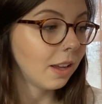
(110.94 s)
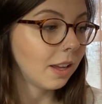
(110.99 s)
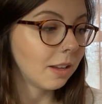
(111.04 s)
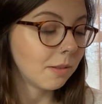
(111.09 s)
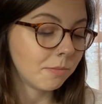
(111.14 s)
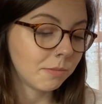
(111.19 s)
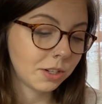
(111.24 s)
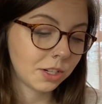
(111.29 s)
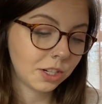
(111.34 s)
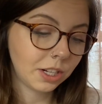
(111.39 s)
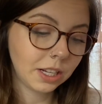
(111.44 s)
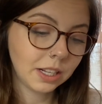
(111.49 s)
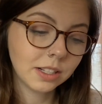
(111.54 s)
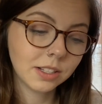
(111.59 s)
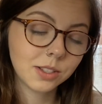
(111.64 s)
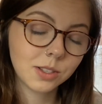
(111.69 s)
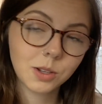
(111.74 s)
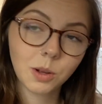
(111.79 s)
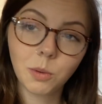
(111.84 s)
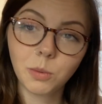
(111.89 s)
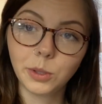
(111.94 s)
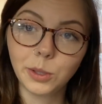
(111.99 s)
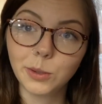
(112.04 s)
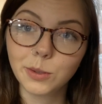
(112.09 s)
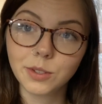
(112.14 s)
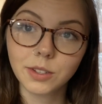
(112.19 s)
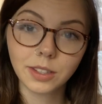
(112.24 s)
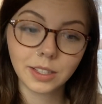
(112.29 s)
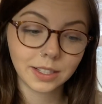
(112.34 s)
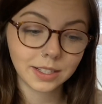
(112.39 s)
Machines don't
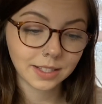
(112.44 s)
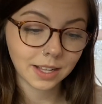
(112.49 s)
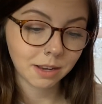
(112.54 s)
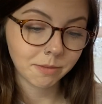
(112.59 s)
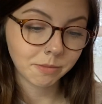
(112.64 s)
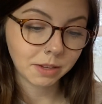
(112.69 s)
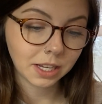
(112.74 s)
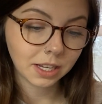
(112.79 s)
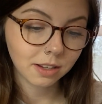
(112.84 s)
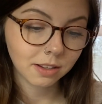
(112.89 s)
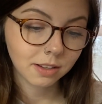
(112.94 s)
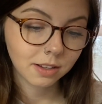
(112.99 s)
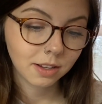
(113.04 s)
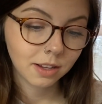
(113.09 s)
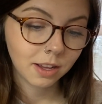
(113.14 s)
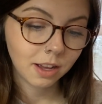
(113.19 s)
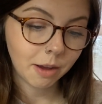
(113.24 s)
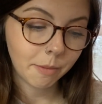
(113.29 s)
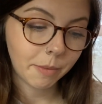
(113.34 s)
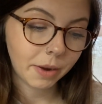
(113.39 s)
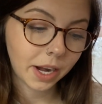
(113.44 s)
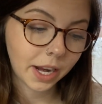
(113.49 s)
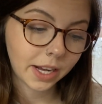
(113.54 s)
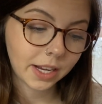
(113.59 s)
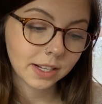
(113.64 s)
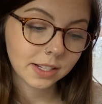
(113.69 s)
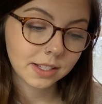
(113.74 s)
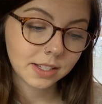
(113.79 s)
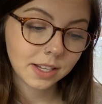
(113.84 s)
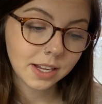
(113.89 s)
usually send me, but I
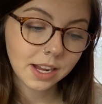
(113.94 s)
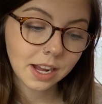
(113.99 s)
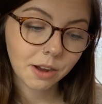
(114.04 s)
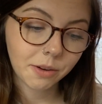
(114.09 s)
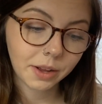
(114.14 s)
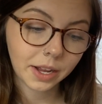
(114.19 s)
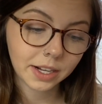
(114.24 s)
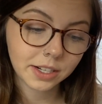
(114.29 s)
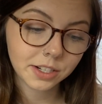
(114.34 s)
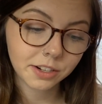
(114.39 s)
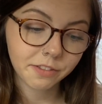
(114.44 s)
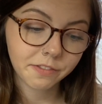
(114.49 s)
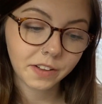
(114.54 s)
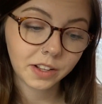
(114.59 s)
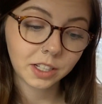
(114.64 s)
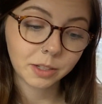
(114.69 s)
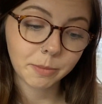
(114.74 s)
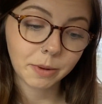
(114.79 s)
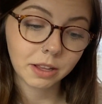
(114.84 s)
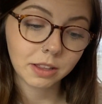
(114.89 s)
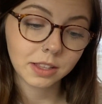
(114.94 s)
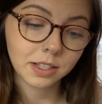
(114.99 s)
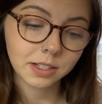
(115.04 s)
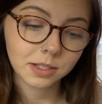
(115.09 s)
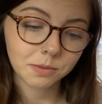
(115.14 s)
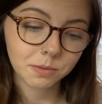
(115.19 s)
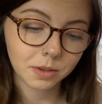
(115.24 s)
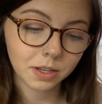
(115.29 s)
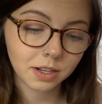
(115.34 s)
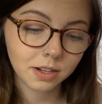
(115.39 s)
could see how Hector felt about
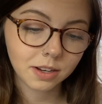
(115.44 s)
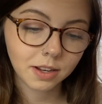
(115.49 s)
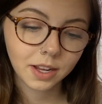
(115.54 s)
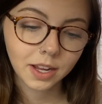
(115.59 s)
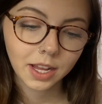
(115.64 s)
this one.